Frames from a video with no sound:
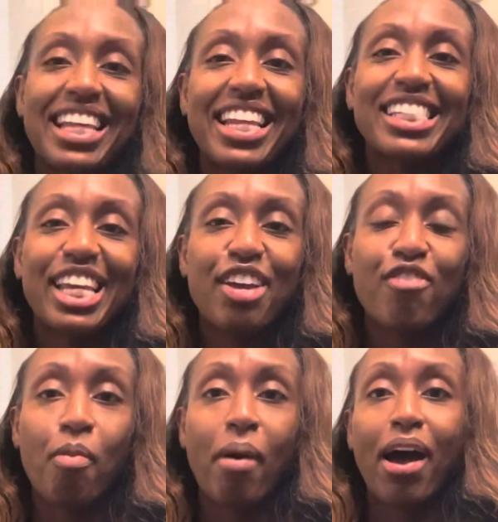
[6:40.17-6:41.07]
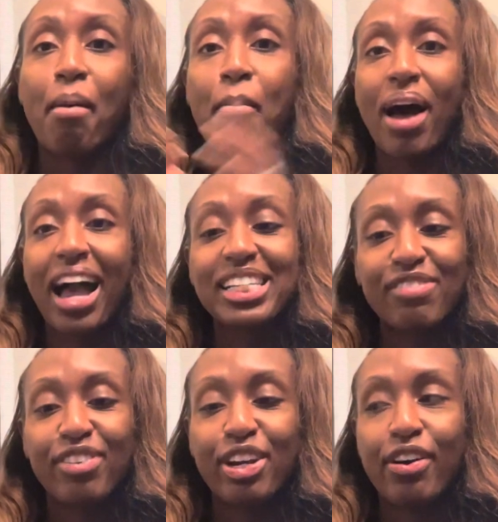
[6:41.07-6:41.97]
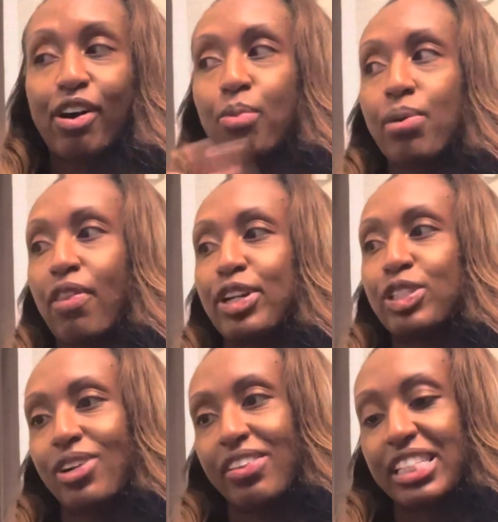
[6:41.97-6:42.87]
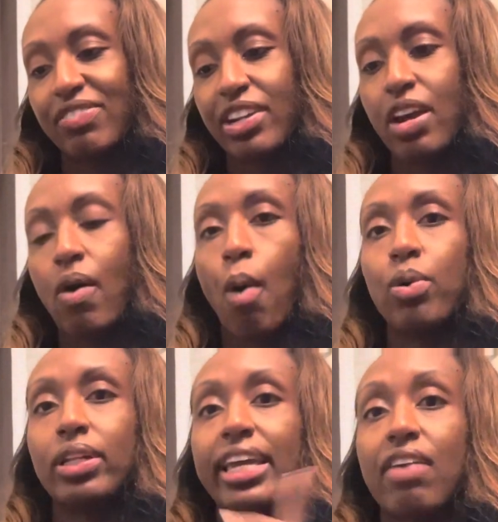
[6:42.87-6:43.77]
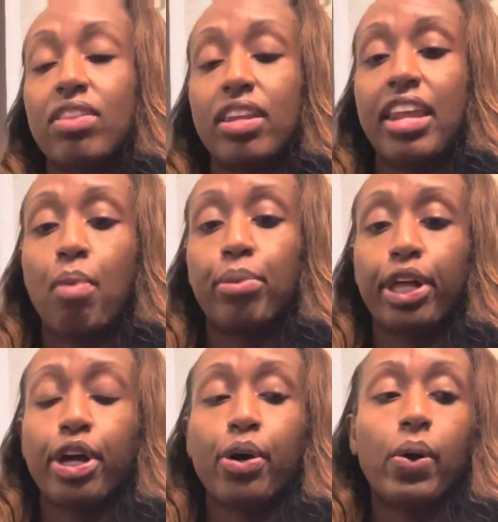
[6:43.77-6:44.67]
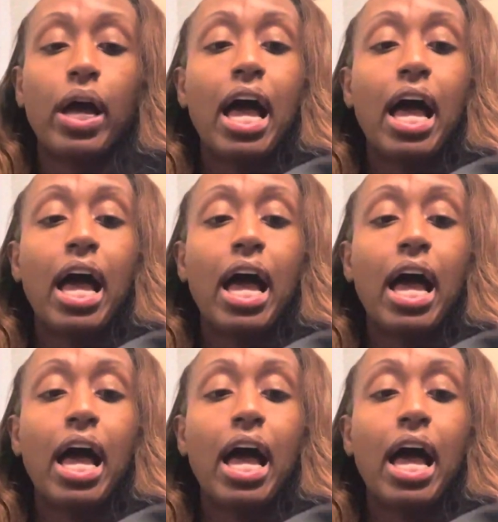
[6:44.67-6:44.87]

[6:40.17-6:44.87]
That is it for my unboxing video. I hope y'all enjoyed this video. I will link everything down below.